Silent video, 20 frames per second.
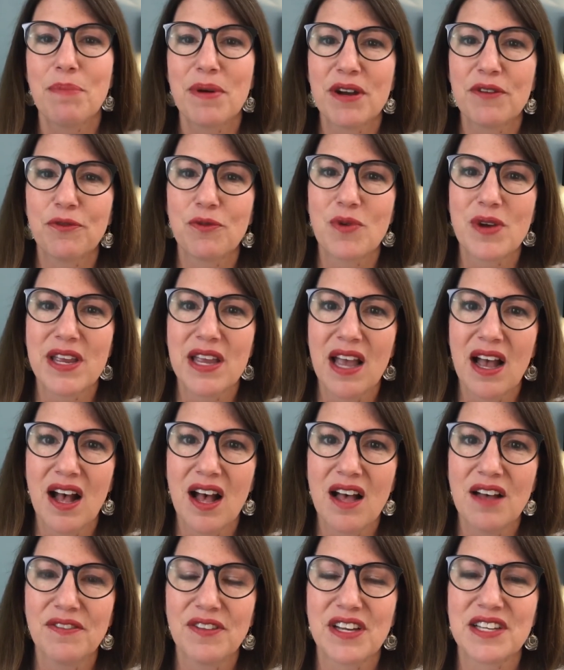But if we
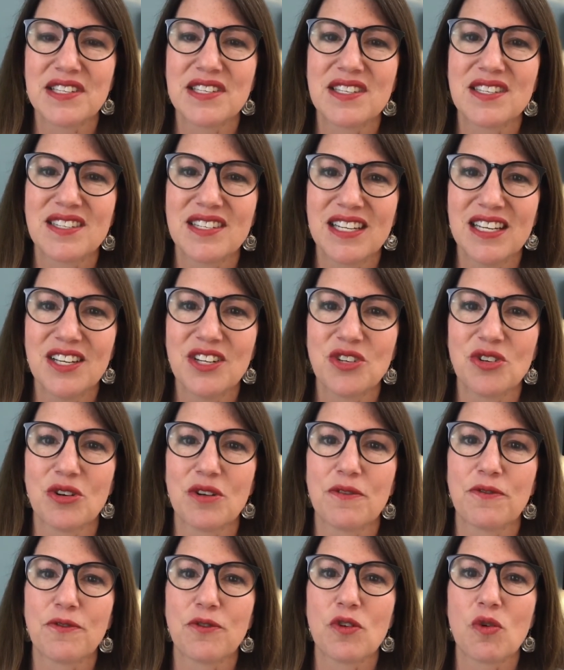have a
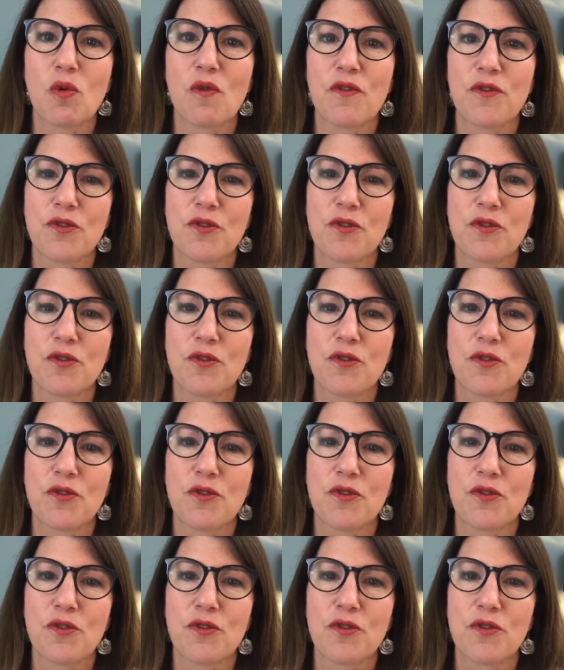standard for,